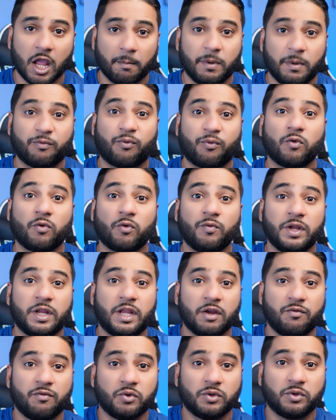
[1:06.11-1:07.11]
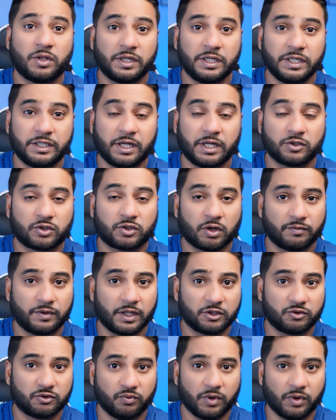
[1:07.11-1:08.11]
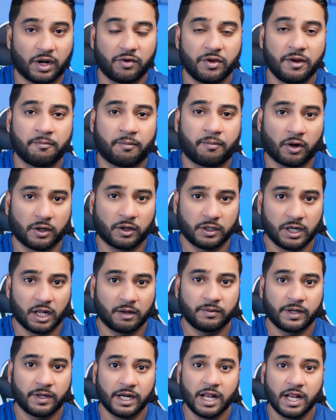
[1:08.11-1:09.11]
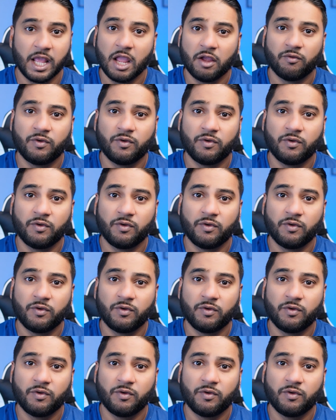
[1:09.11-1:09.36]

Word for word: before we give you the details of this very important update